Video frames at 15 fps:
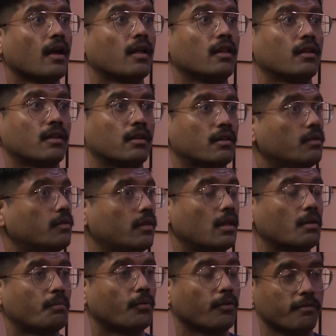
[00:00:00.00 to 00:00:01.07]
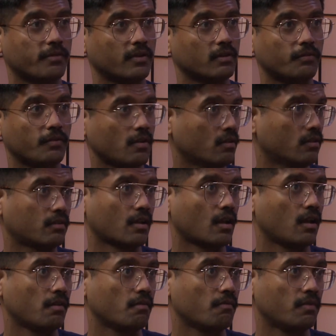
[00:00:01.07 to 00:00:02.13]
and the boyfriend's
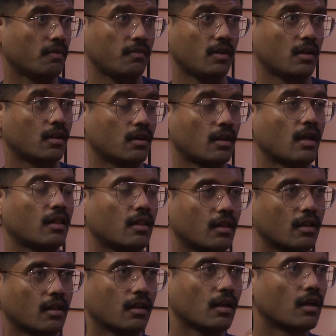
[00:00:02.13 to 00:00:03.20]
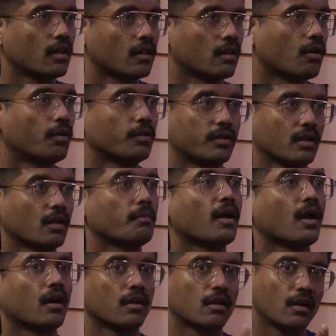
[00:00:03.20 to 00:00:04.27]
fiance, Vivian, and the whole thing
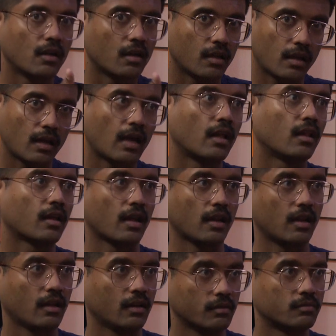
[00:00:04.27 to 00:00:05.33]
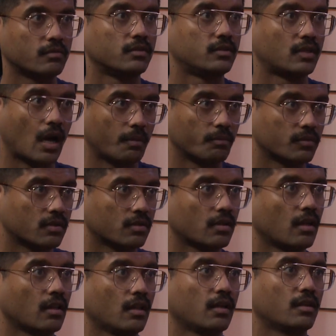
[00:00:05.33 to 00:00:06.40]
about Elle getting dumped
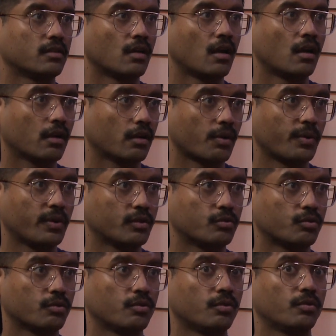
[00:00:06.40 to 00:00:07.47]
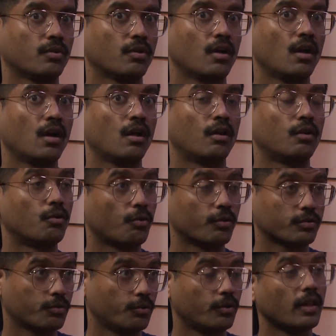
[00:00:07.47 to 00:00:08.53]
and then her going to law
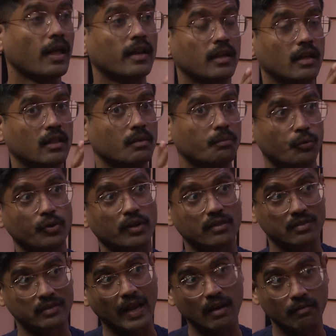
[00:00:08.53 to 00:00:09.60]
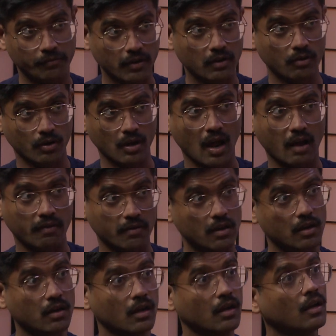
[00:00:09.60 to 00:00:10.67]
school. And in the book, it's Stanford, not Harvard.